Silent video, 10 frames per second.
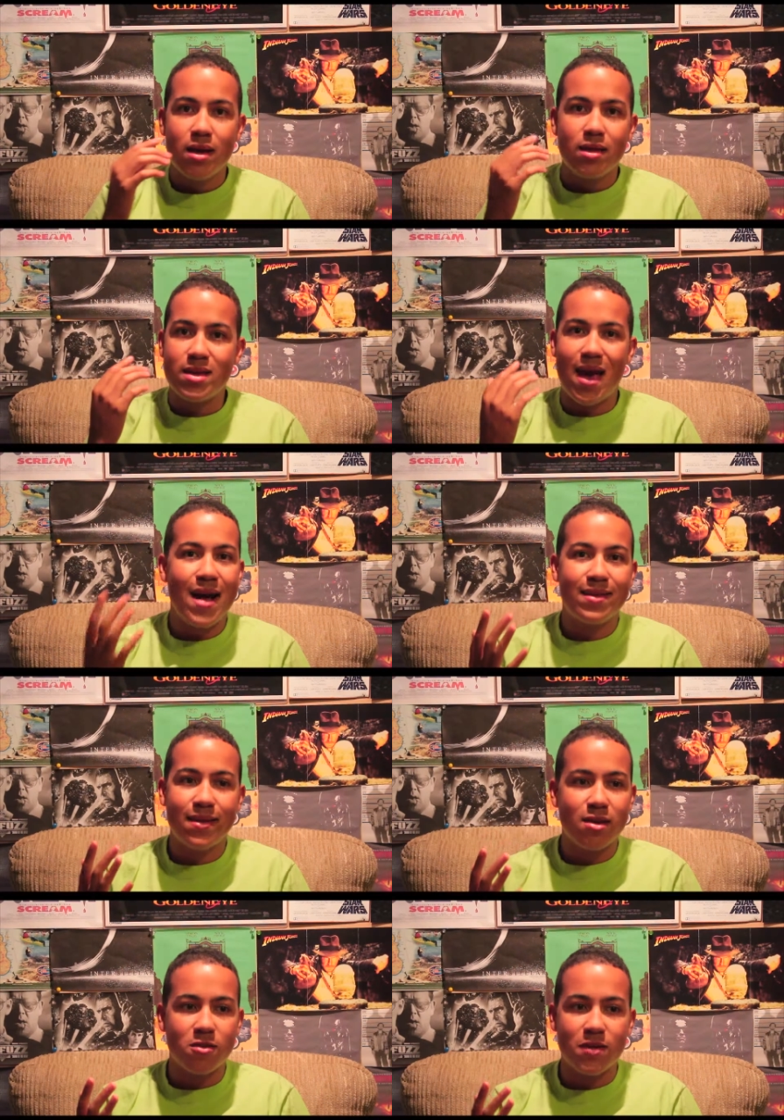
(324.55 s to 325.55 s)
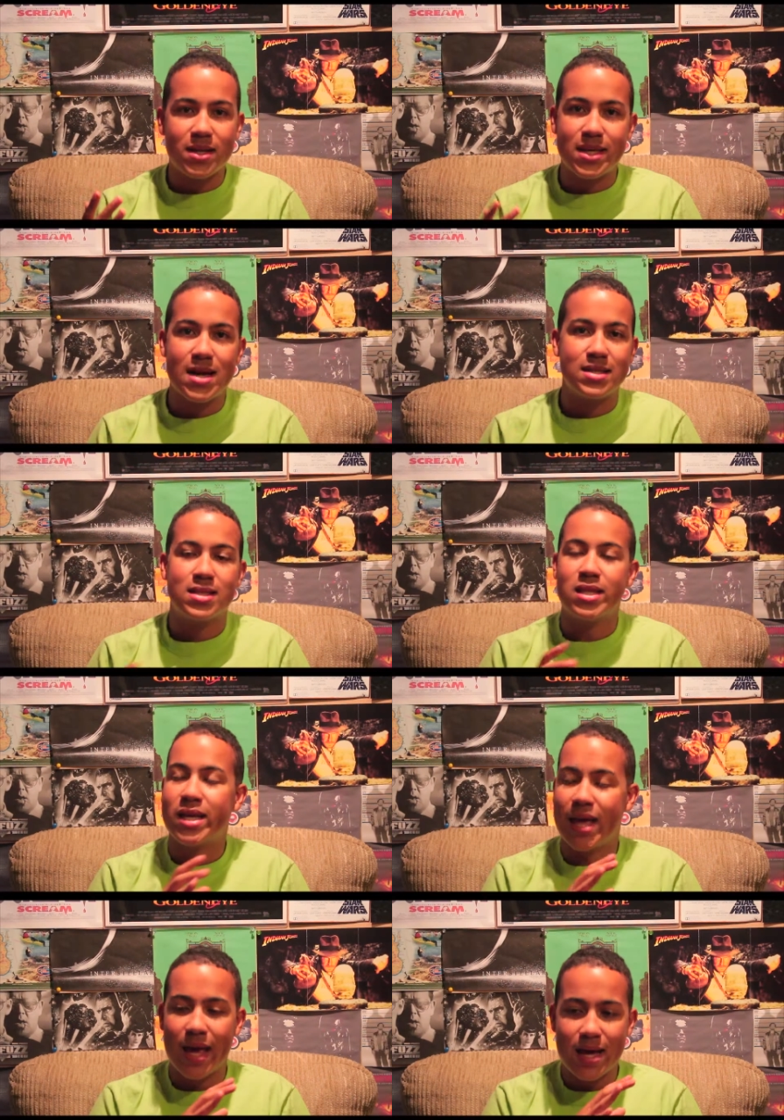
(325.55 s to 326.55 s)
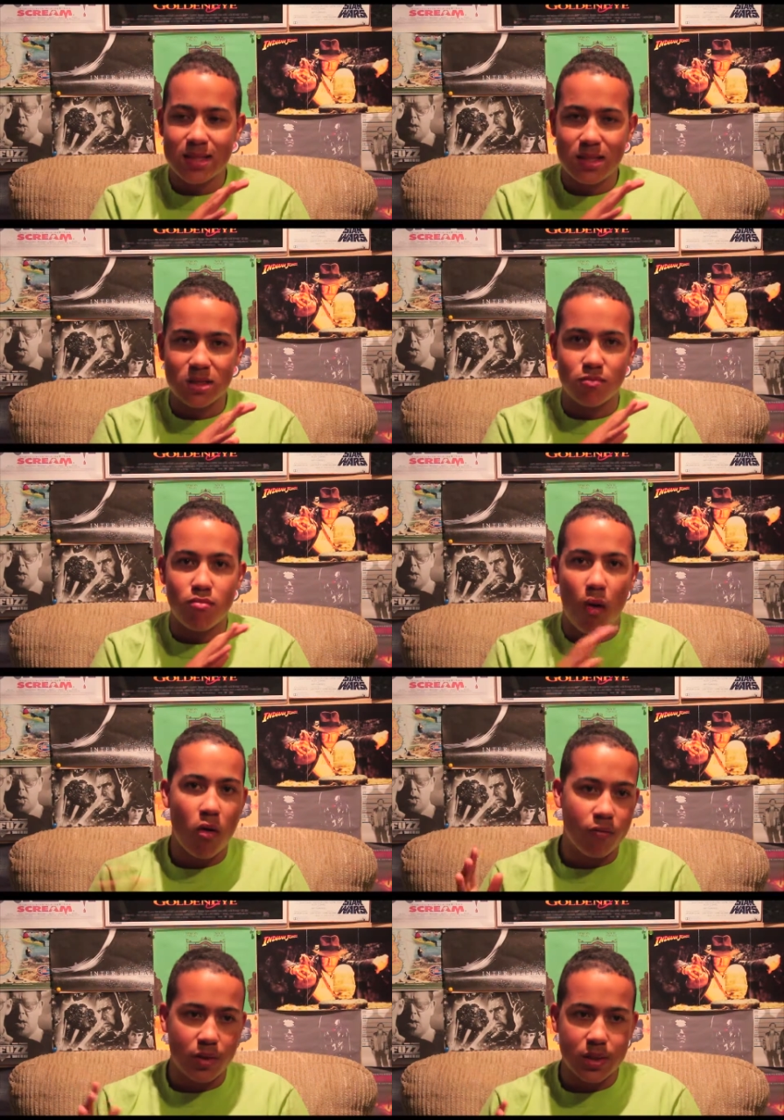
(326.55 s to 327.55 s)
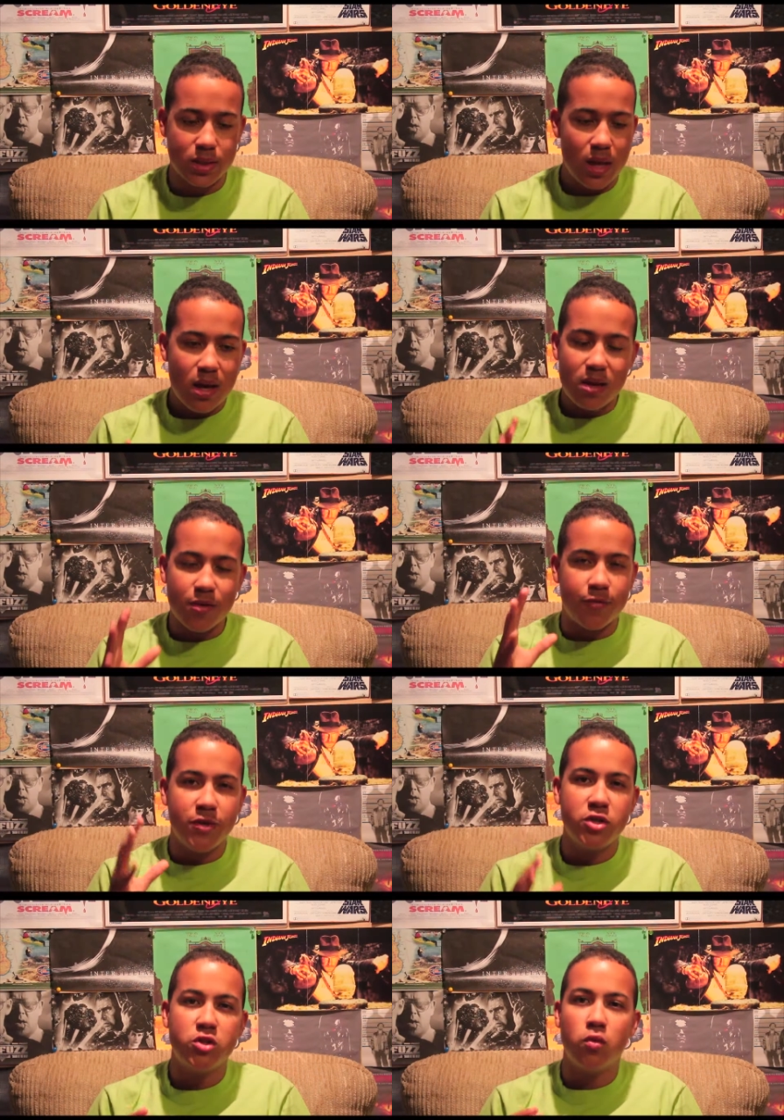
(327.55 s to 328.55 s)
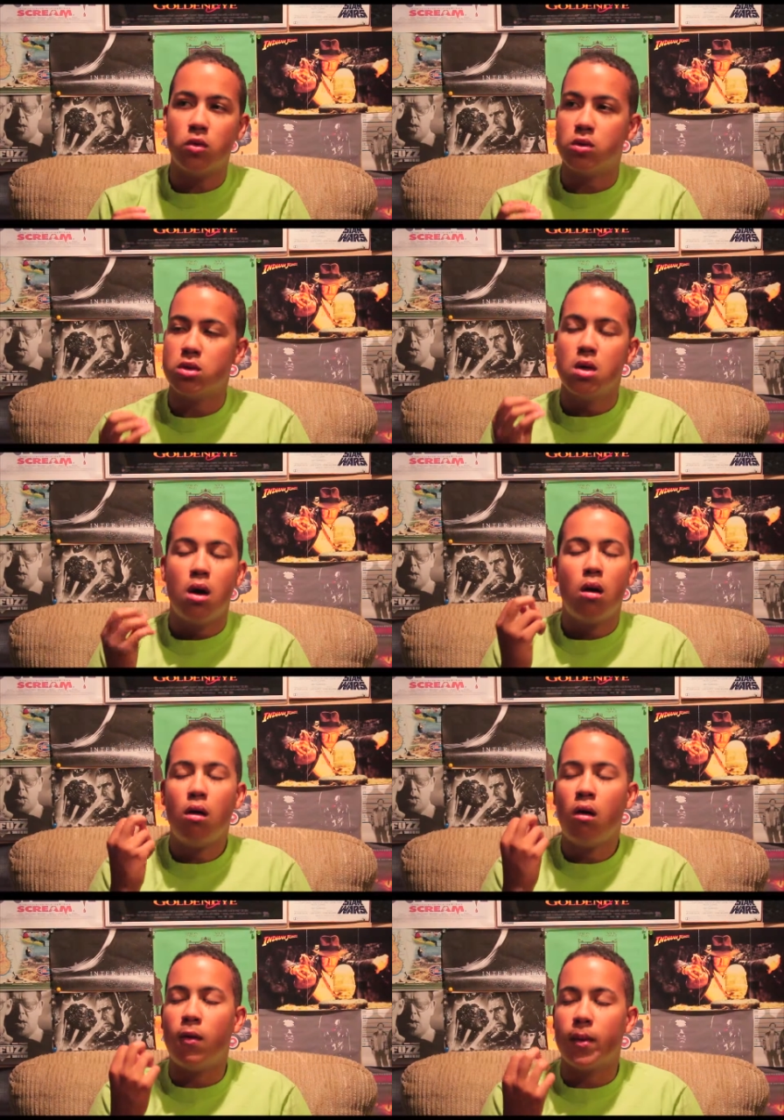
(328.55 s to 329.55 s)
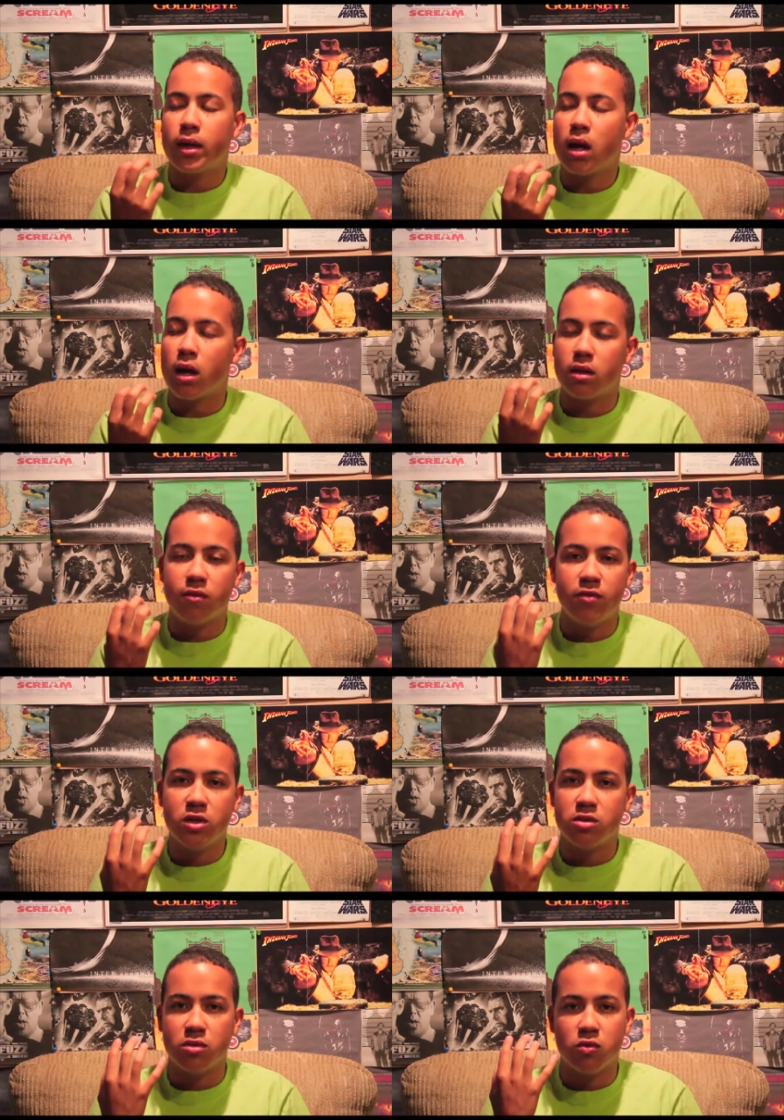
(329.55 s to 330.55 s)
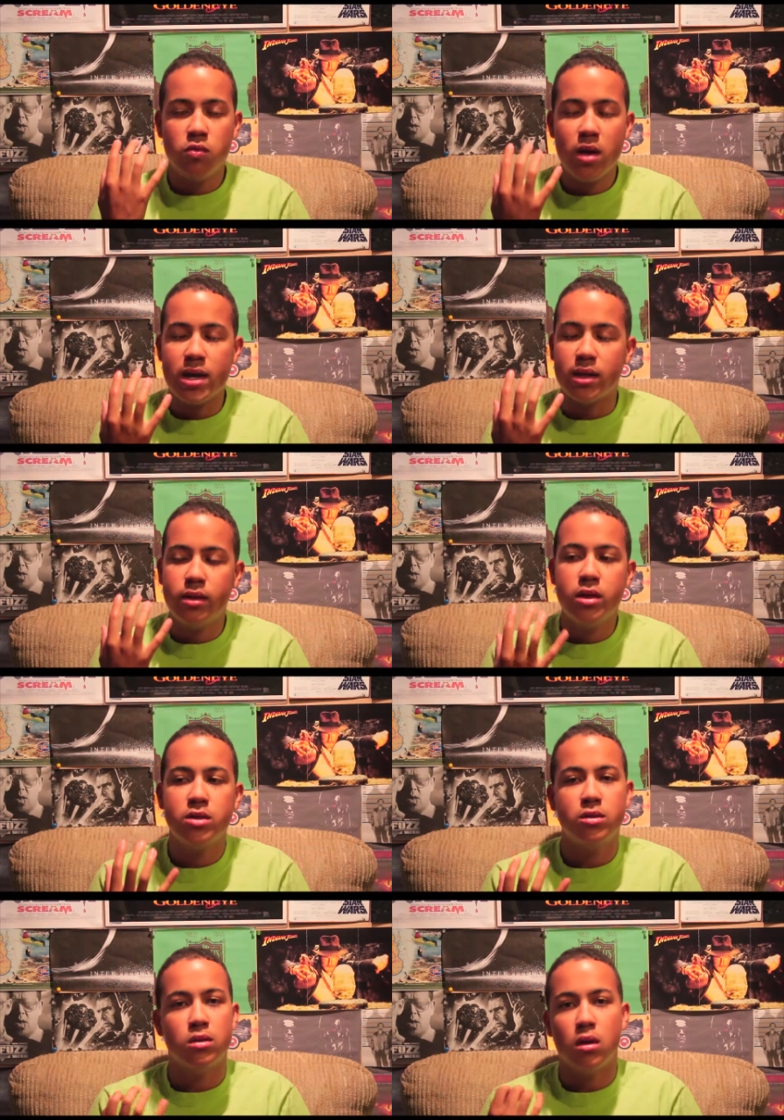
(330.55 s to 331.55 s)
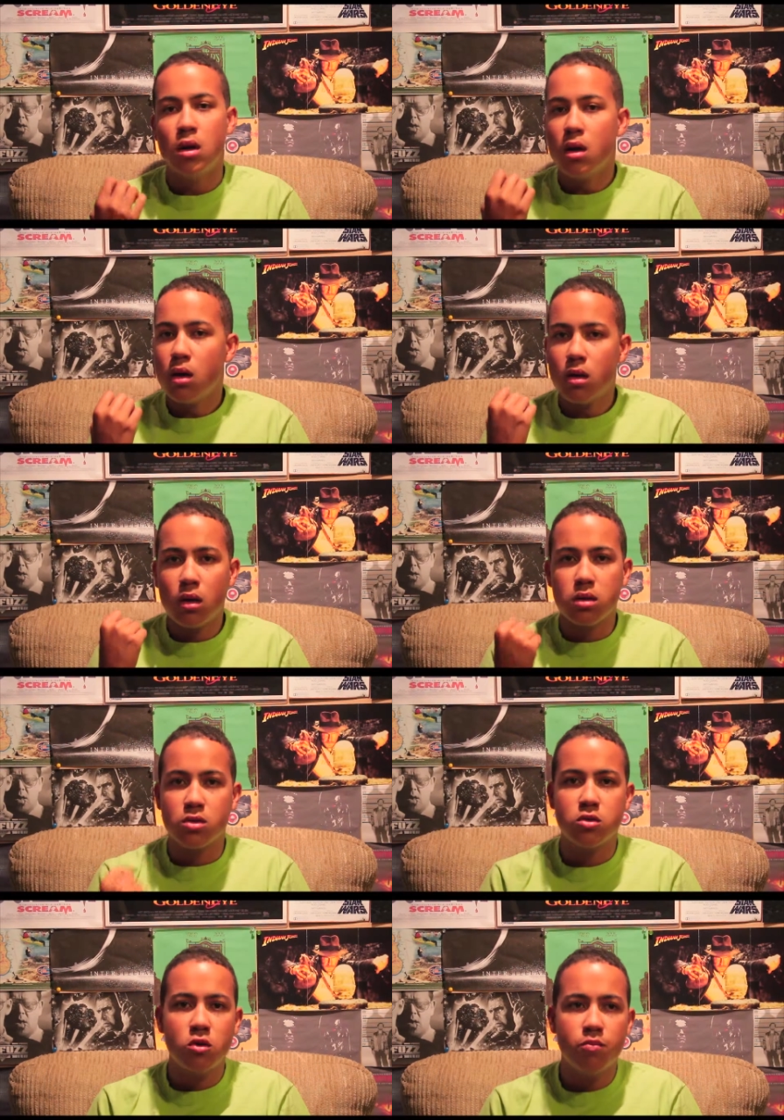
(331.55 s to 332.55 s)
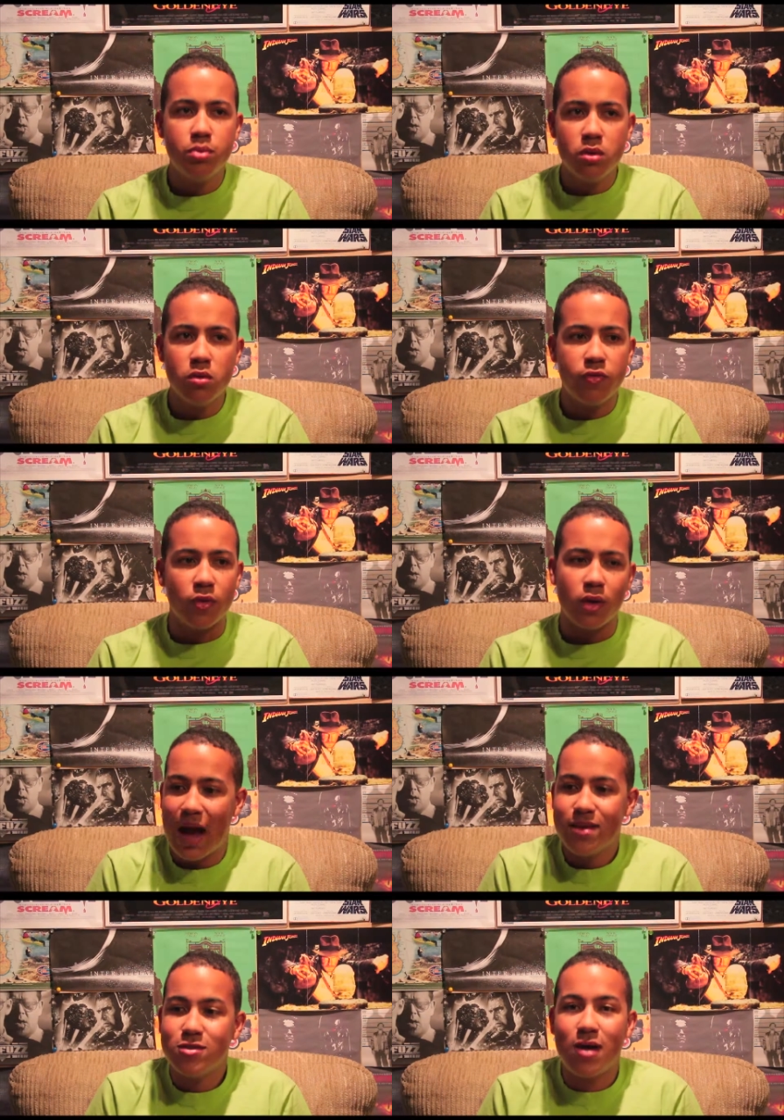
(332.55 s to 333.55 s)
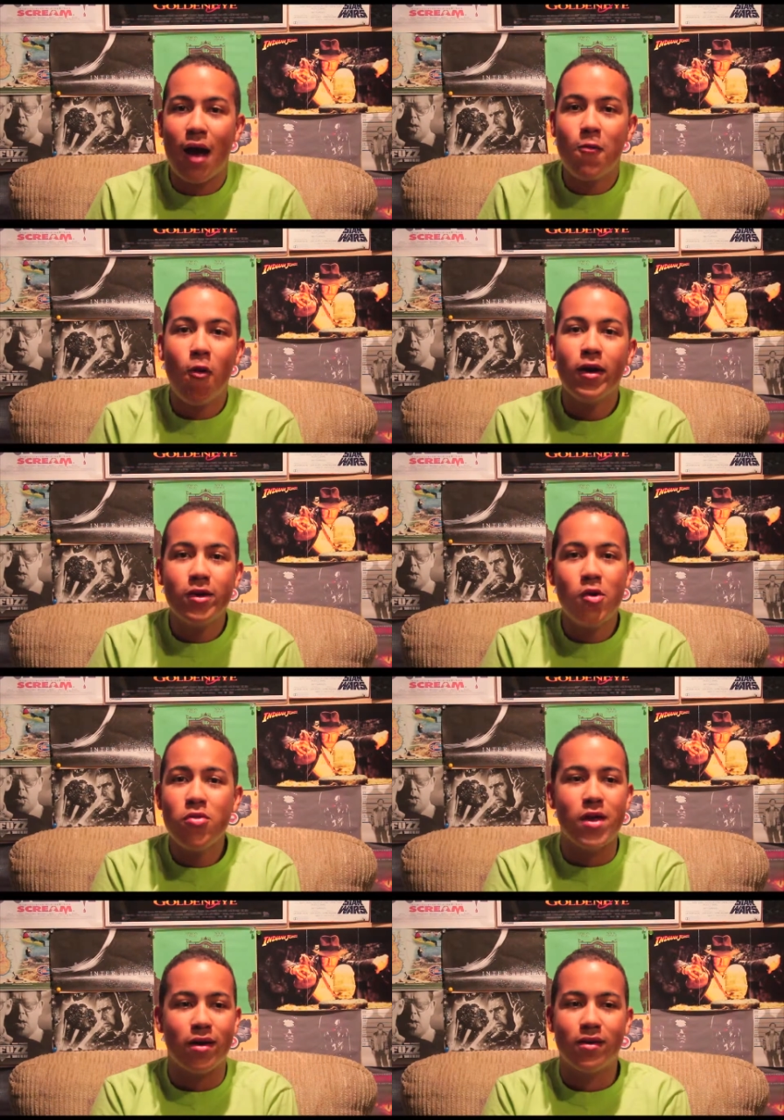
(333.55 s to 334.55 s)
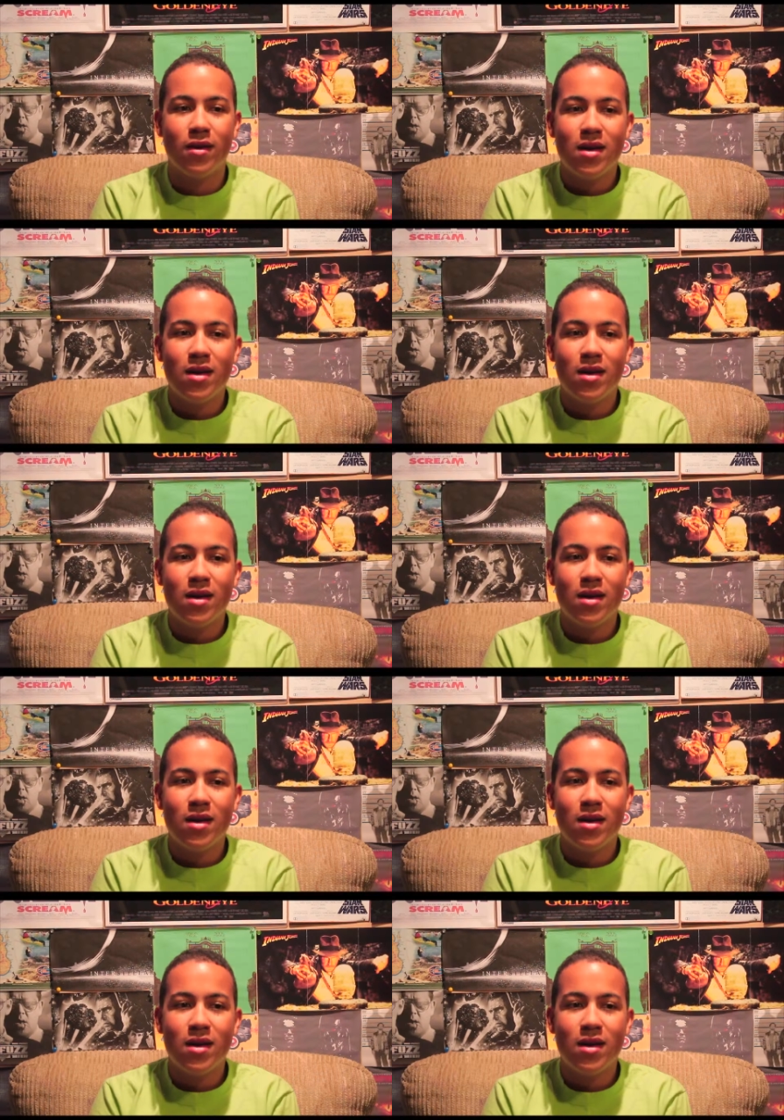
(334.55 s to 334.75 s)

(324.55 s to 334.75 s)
The acting is fantastic. The cast is marvelous. The visuals, oh my god, the visuals, way to digital. Oh, they're so beautiful. I want to go there.